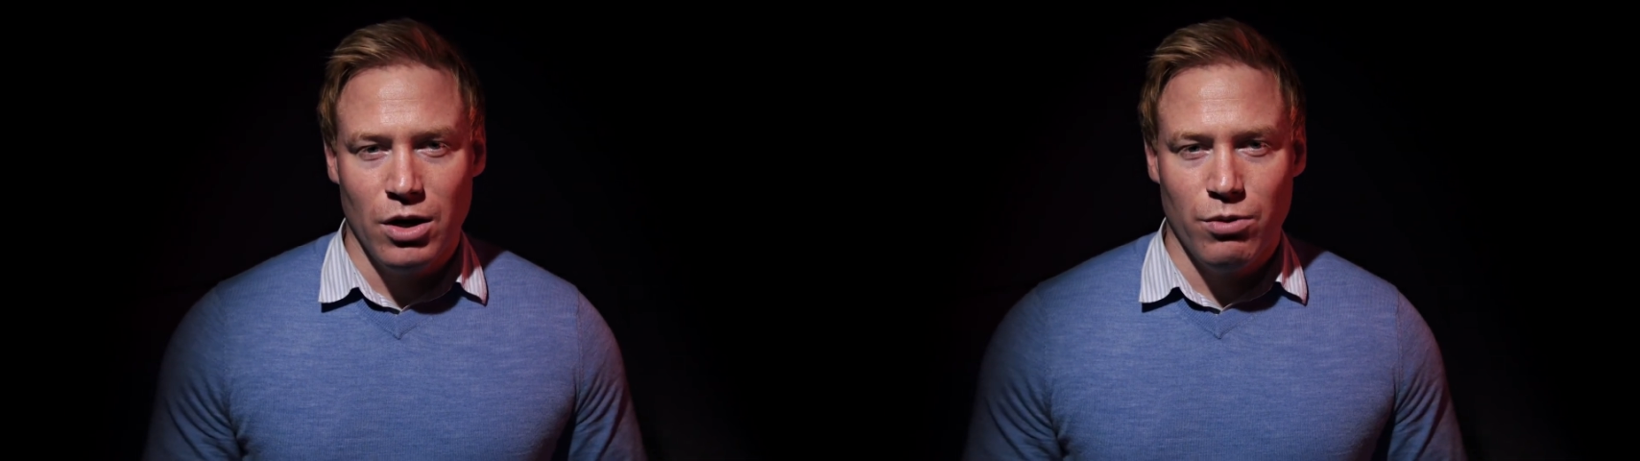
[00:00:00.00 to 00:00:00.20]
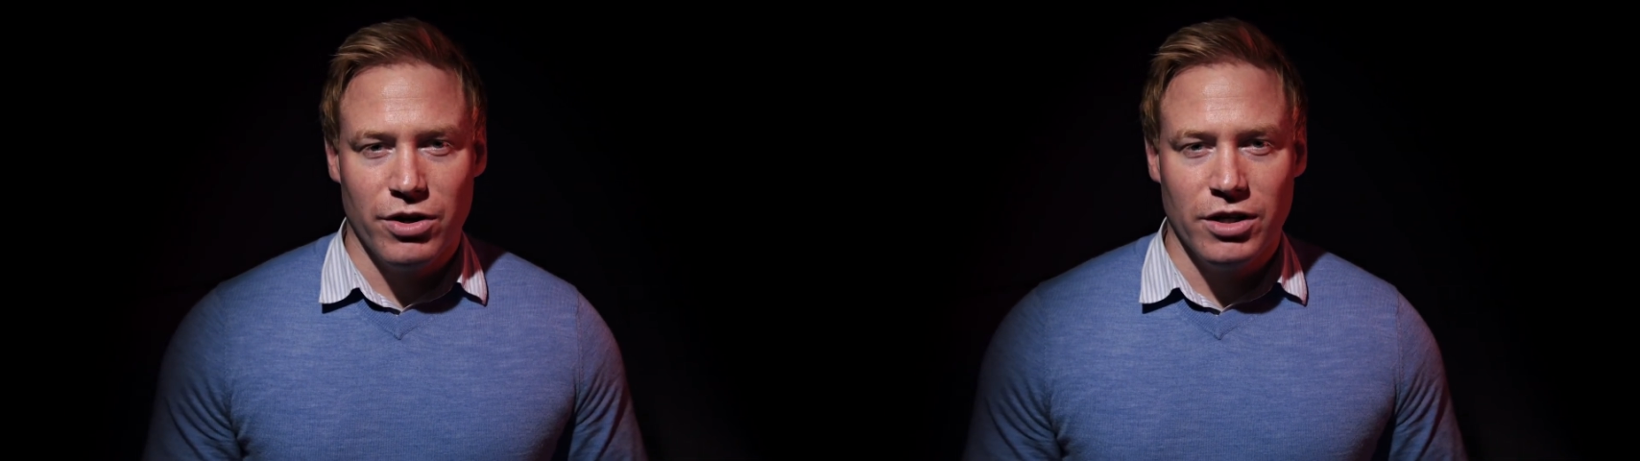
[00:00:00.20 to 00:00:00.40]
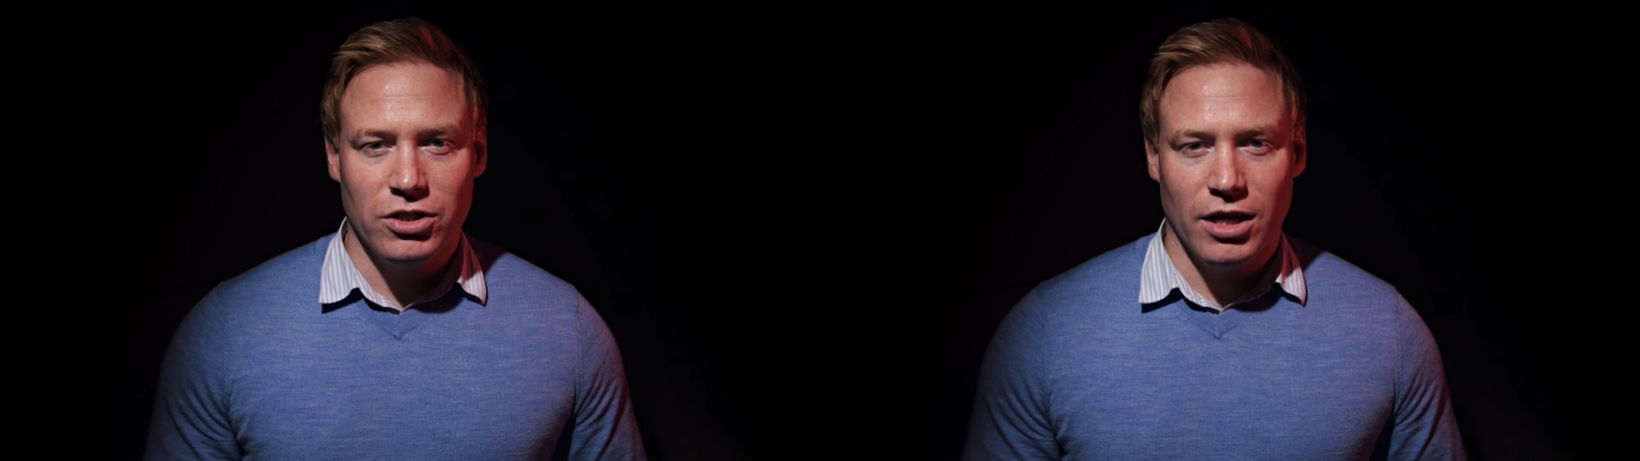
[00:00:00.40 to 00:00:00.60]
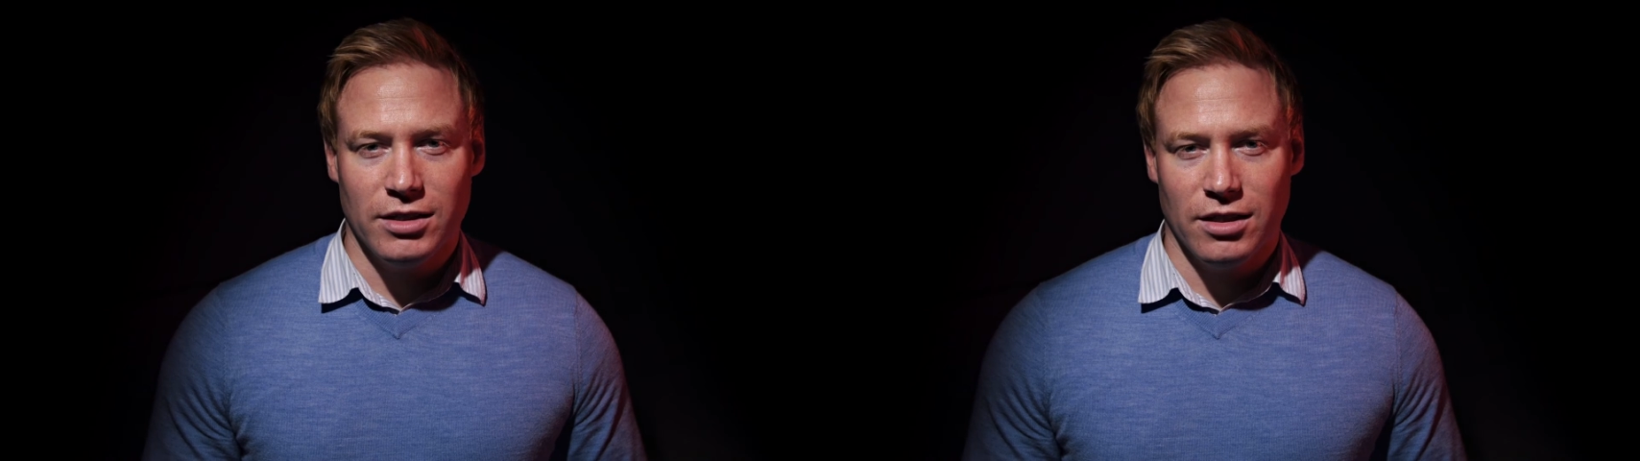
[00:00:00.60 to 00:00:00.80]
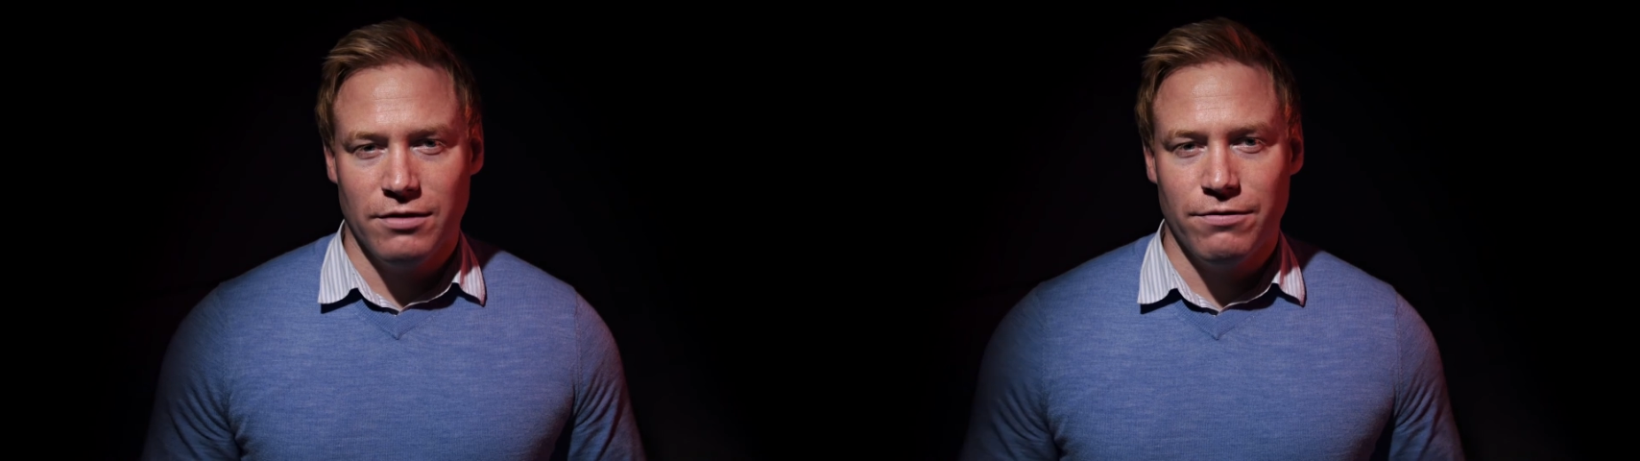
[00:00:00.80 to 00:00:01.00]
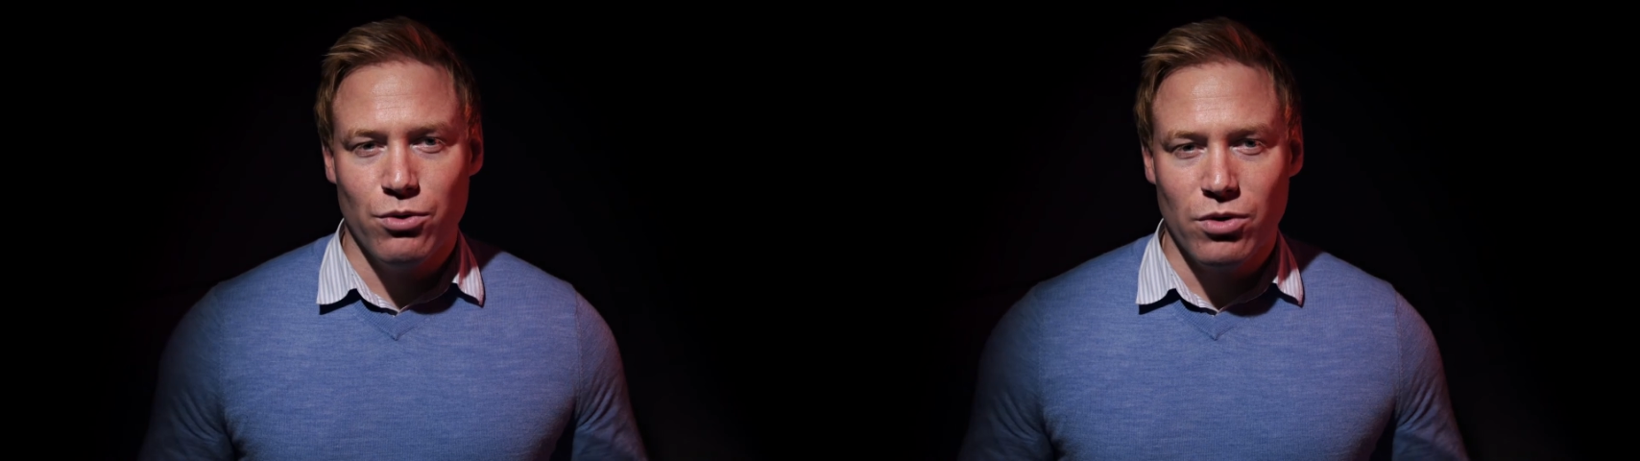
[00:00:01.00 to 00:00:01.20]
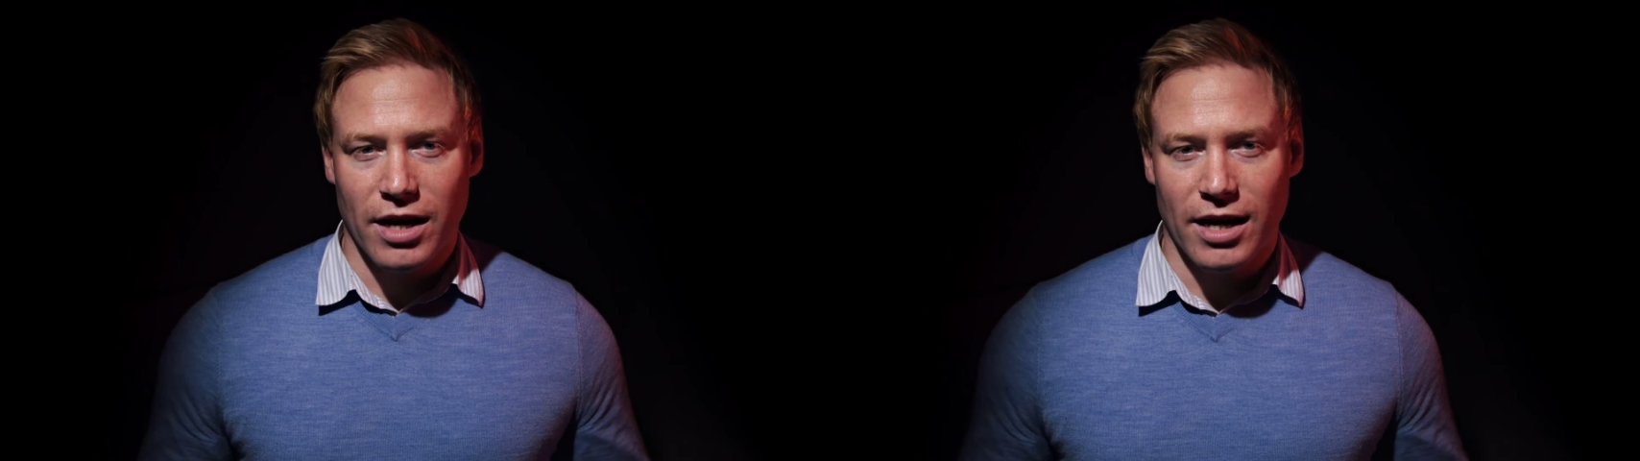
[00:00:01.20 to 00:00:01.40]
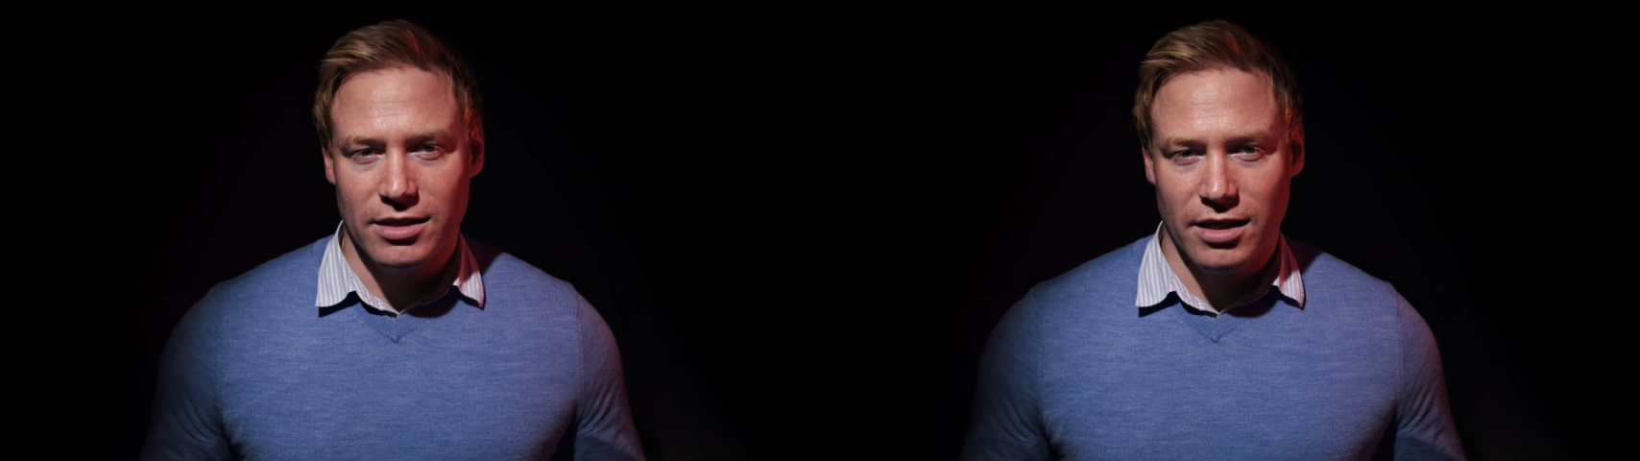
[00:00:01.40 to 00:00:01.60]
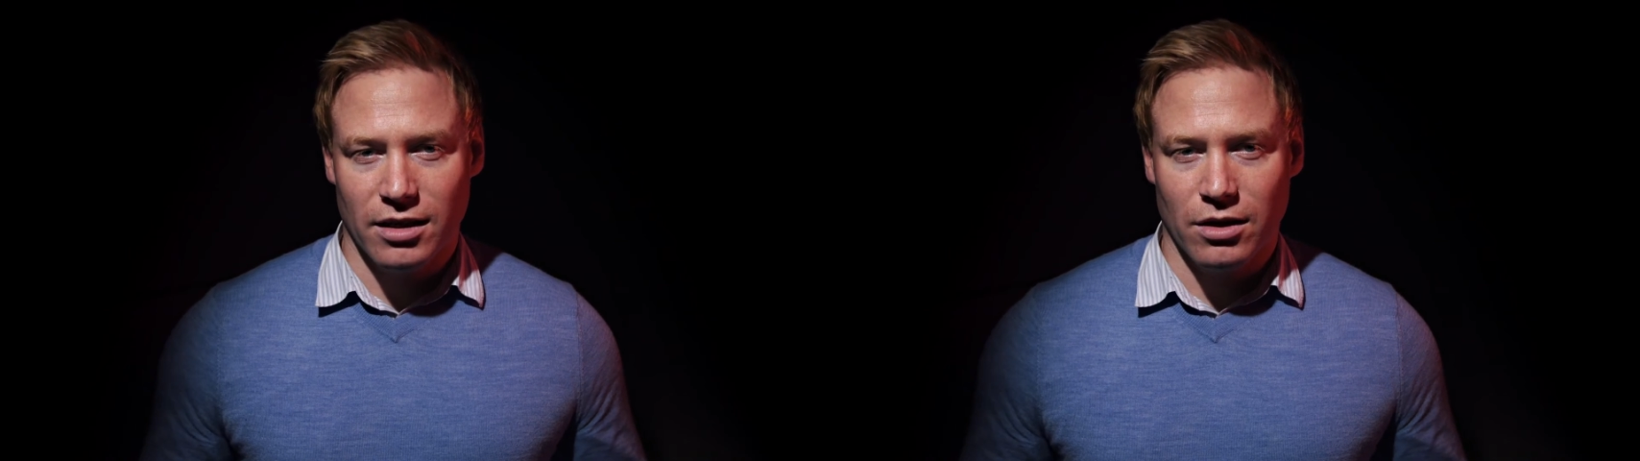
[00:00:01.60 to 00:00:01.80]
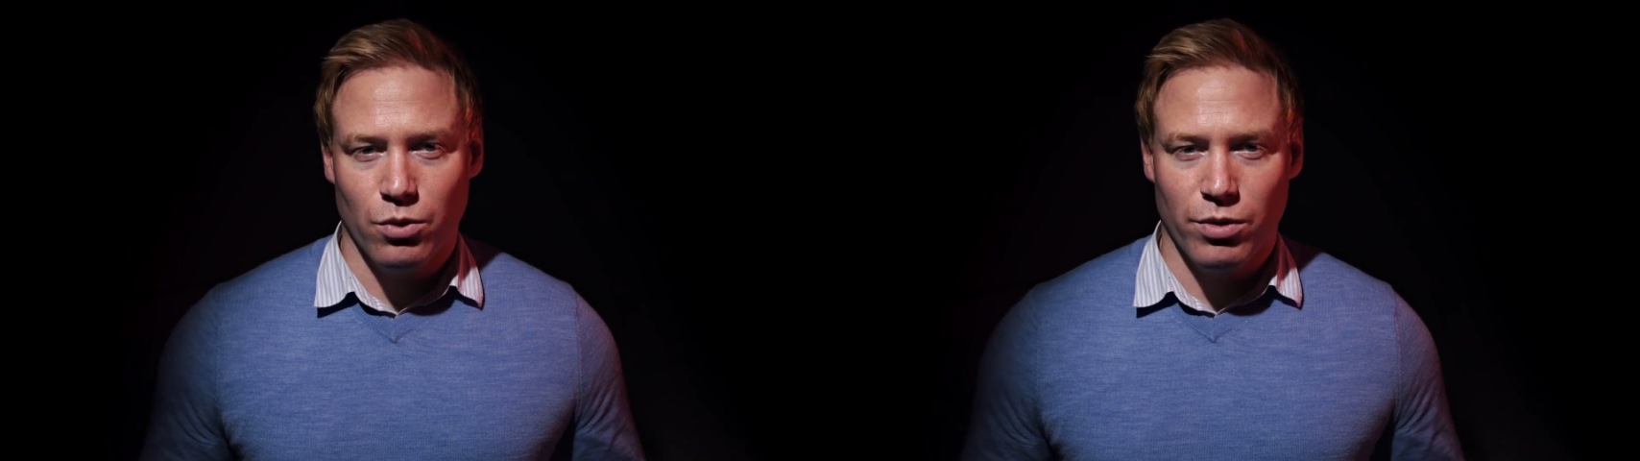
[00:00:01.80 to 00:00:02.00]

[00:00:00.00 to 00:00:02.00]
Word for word: we are interested in forecasting